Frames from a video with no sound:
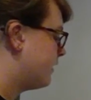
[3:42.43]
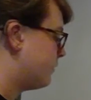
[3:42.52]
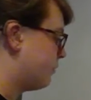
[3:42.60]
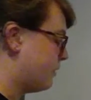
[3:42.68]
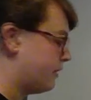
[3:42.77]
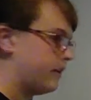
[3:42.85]

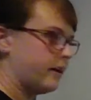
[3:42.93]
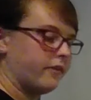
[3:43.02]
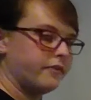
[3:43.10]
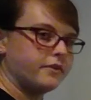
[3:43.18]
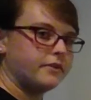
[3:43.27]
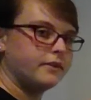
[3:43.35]
Well, you
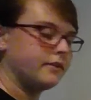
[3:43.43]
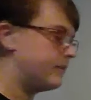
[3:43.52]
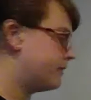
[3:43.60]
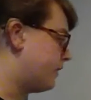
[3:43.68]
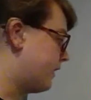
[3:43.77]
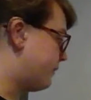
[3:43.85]
have,
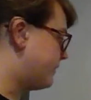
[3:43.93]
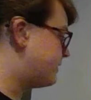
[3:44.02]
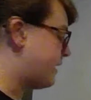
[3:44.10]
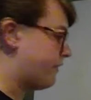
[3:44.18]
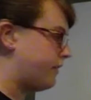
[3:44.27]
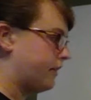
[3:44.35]
starting with
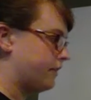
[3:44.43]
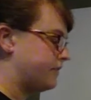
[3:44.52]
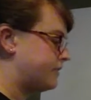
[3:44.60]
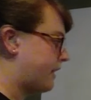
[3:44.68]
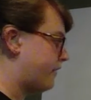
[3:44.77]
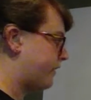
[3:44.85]
7, you have
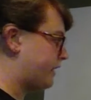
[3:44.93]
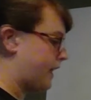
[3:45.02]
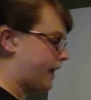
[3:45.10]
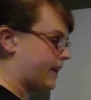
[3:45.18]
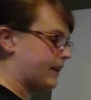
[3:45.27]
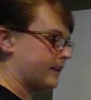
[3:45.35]
7,
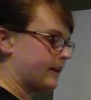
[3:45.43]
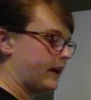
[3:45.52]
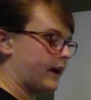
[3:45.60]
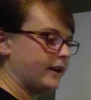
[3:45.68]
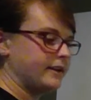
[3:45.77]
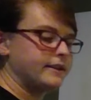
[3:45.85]
8,
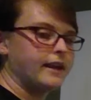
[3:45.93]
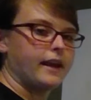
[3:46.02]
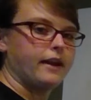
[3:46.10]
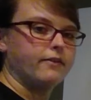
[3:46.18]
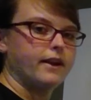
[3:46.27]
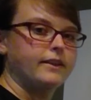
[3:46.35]
9, and
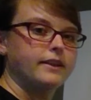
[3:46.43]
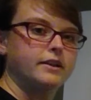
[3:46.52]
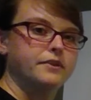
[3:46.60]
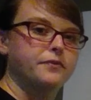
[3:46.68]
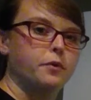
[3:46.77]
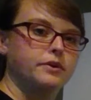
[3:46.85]
10, right?
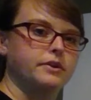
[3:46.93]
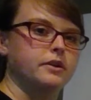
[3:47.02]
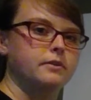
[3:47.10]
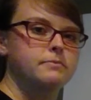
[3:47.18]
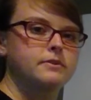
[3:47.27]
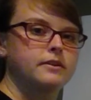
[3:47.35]
That's 4
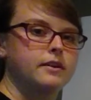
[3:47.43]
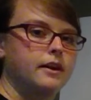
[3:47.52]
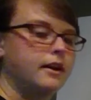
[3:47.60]
terms.